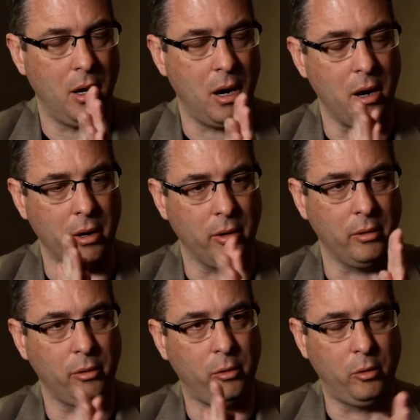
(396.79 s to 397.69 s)

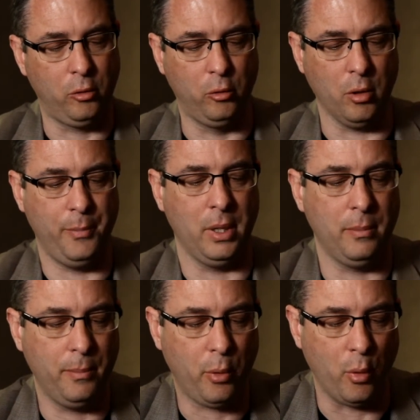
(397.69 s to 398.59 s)
our
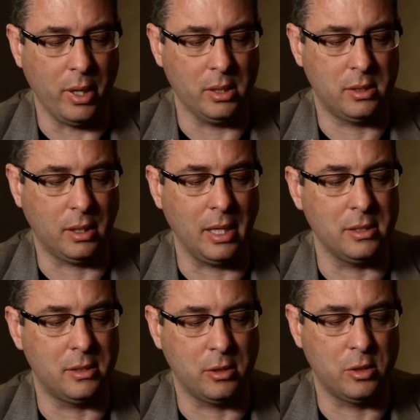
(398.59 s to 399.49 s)
gripping points
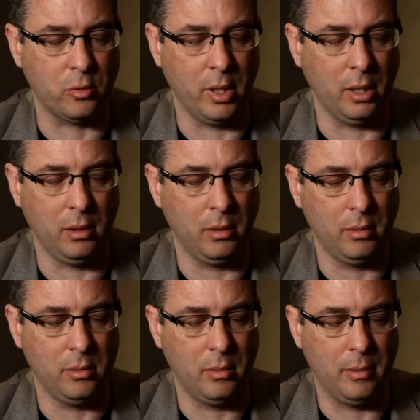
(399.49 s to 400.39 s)
against the string
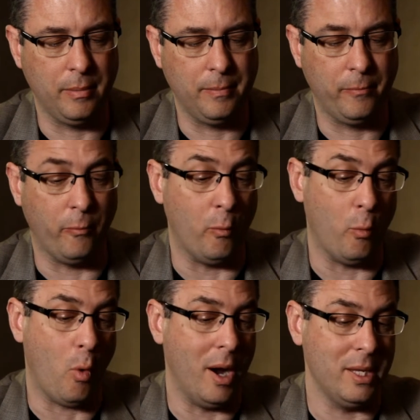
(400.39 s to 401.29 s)

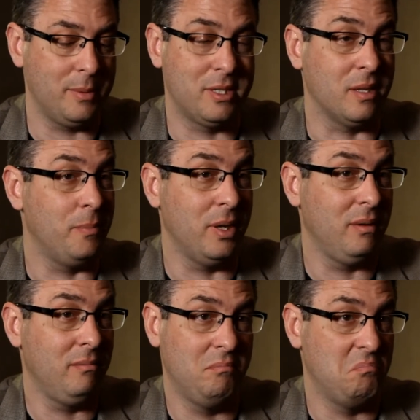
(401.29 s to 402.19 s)
wind up slipping